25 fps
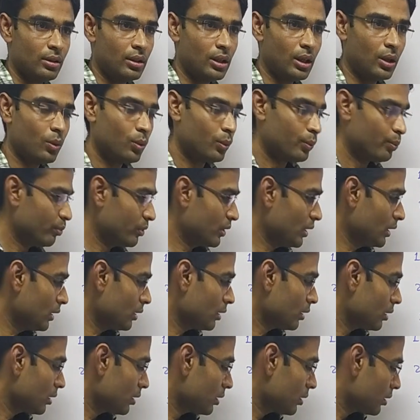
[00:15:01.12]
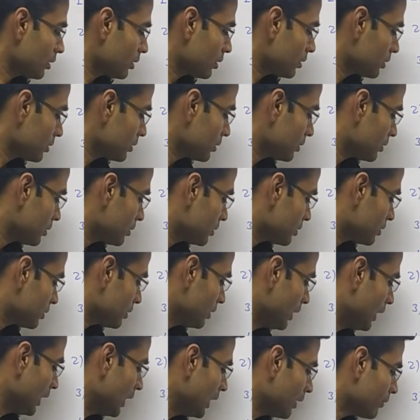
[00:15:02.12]
Now in
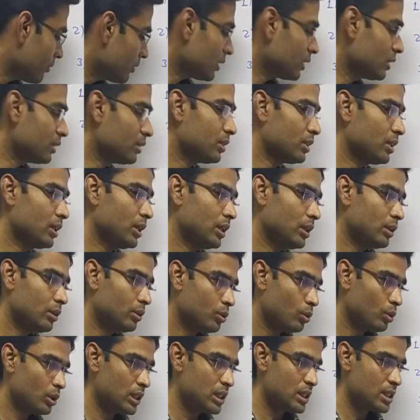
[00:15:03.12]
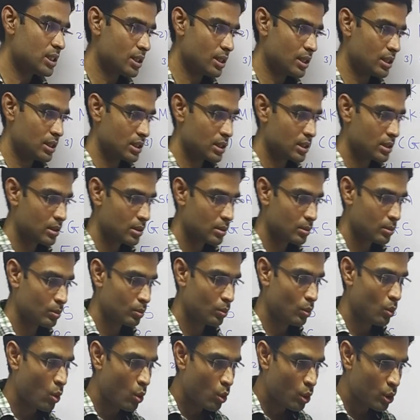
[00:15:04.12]
11th and 12th science,
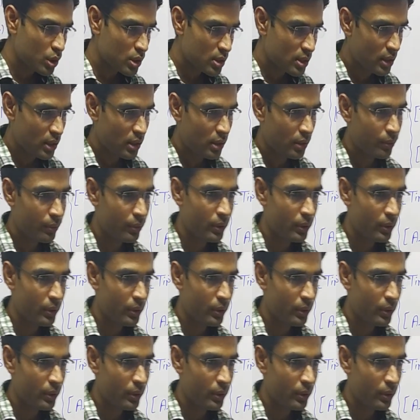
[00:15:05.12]
mostly